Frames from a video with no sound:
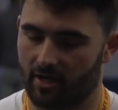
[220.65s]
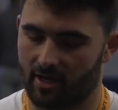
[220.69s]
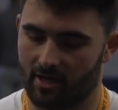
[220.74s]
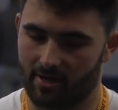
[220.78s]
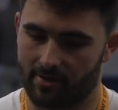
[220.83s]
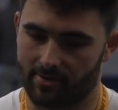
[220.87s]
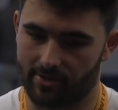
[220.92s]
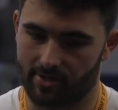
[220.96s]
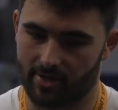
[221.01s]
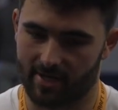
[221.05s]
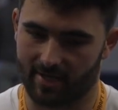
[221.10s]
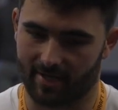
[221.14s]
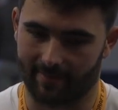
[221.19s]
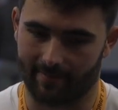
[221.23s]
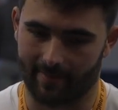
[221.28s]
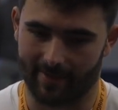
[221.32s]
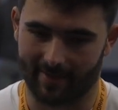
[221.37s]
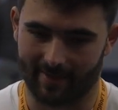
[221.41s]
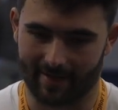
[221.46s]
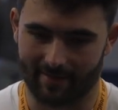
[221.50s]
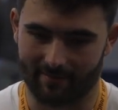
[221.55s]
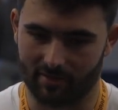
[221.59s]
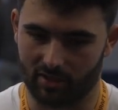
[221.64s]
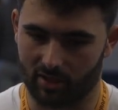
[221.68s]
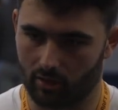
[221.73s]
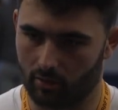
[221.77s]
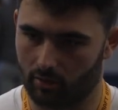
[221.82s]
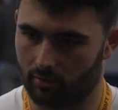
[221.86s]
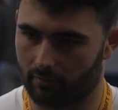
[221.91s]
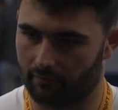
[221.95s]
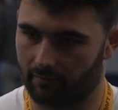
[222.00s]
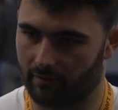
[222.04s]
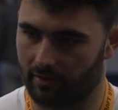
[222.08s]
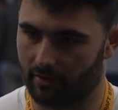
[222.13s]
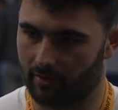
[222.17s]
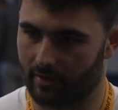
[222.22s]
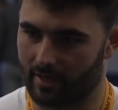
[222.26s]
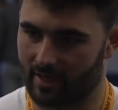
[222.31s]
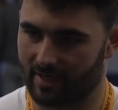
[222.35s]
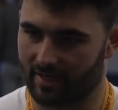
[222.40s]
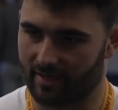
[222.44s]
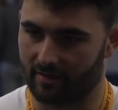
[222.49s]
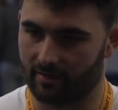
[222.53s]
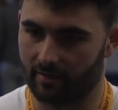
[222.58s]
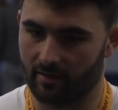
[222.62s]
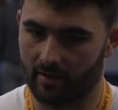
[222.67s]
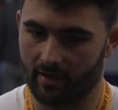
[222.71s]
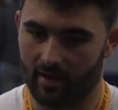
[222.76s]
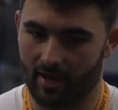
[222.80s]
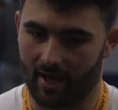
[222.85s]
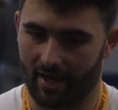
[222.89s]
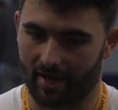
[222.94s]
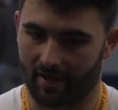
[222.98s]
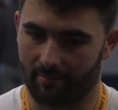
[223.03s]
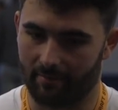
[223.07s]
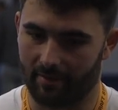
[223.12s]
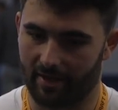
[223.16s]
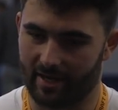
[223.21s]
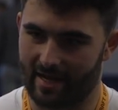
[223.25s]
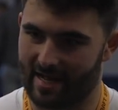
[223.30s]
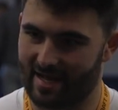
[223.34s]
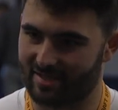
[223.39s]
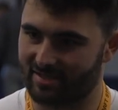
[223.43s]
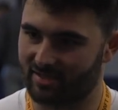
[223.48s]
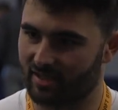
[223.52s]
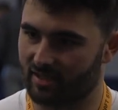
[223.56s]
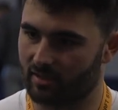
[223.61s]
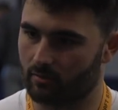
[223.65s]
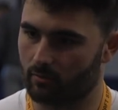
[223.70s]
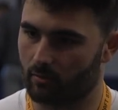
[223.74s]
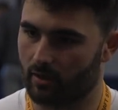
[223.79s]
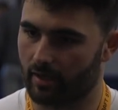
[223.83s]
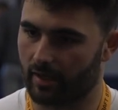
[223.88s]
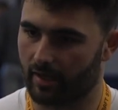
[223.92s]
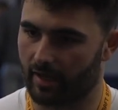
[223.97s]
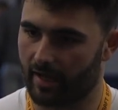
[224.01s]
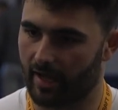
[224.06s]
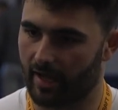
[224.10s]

You know, I can make every throw on the field. I can be an asset in the running